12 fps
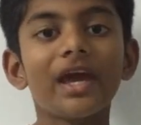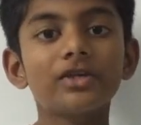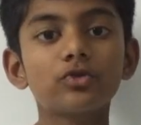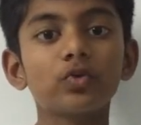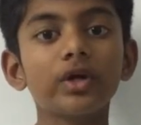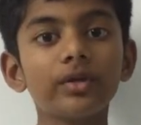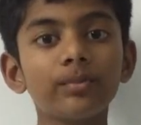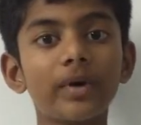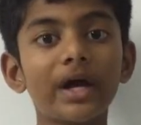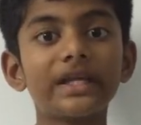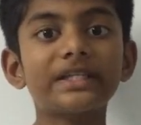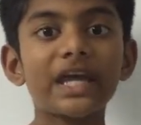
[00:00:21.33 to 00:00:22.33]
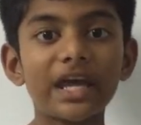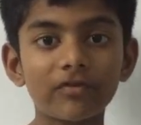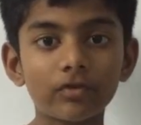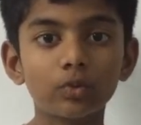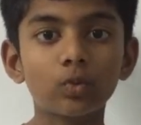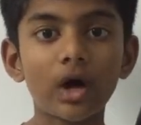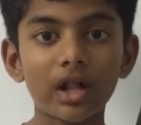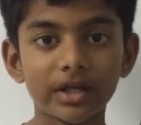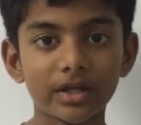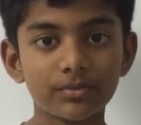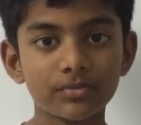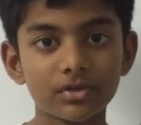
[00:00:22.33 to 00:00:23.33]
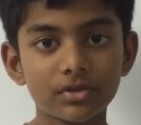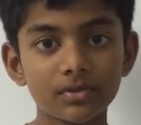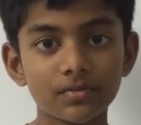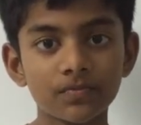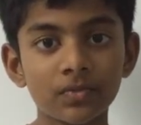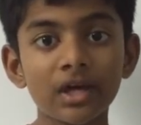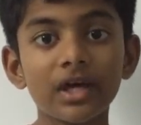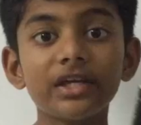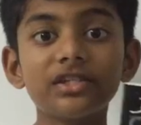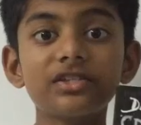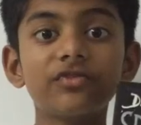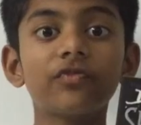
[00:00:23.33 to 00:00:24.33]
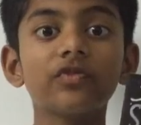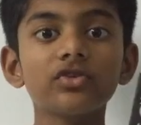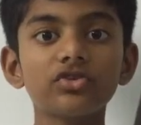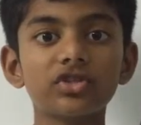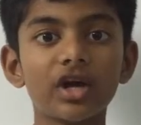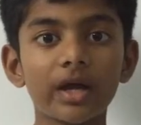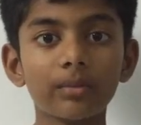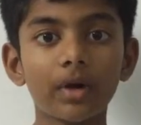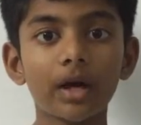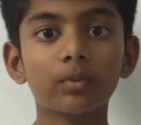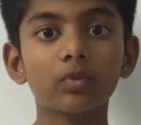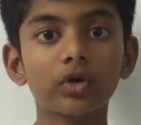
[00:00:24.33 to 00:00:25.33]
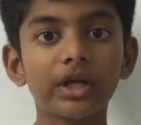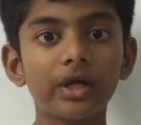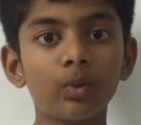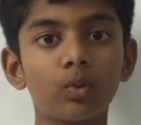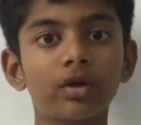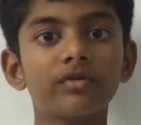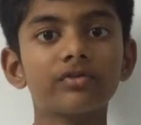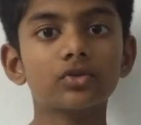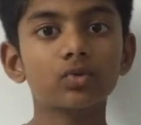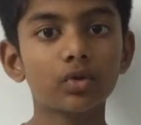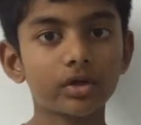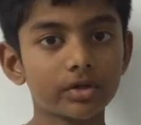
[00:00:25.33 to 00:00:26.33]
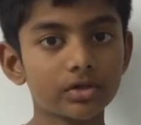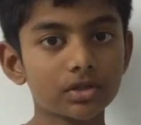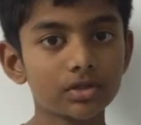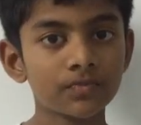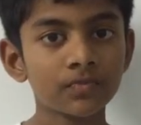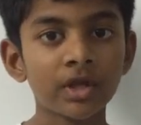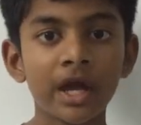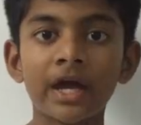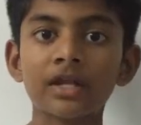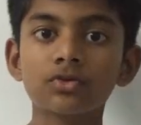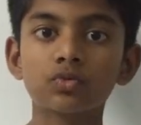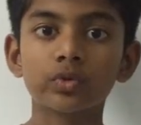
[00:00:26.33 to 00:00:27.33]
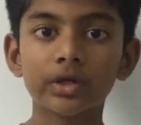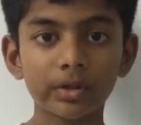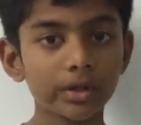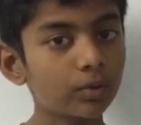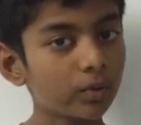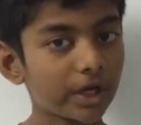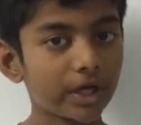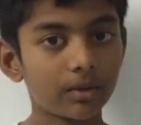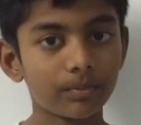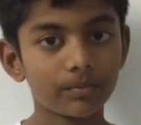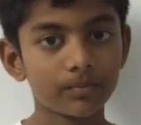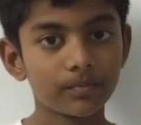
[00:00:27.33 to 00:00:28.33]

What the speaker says: It's written by David Walliams. It's the first time I'm reading one of his works, and it's really great.